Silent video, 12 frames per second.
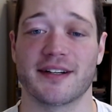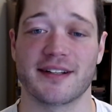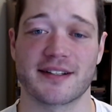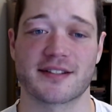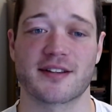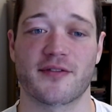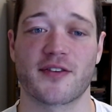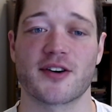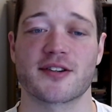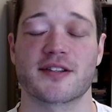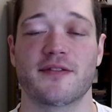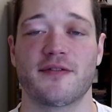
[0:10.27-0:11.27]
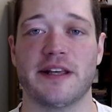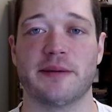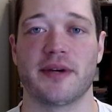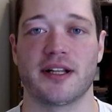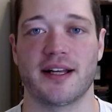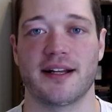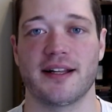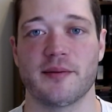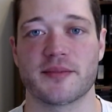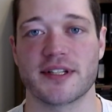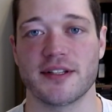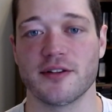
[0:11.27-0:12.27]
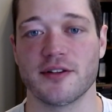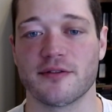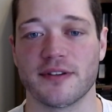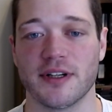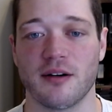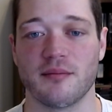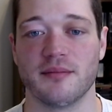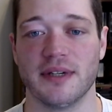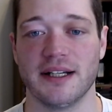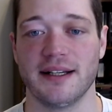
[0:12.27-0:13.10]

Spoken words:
It's the first female-led MCU film.